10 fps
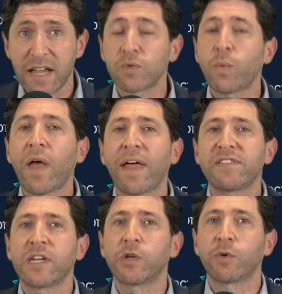as well
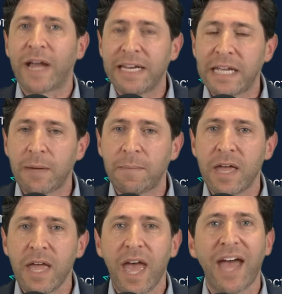as a
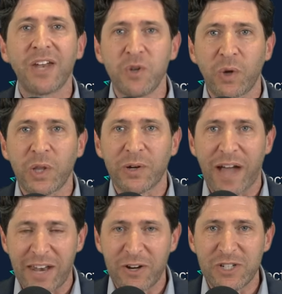Uranium and Nuclear
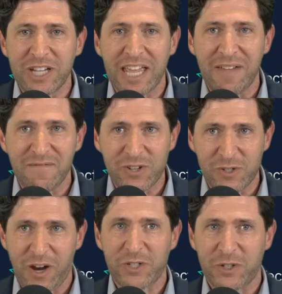Energy
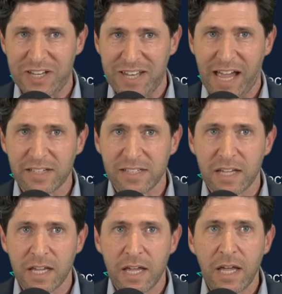Infrastructure Index.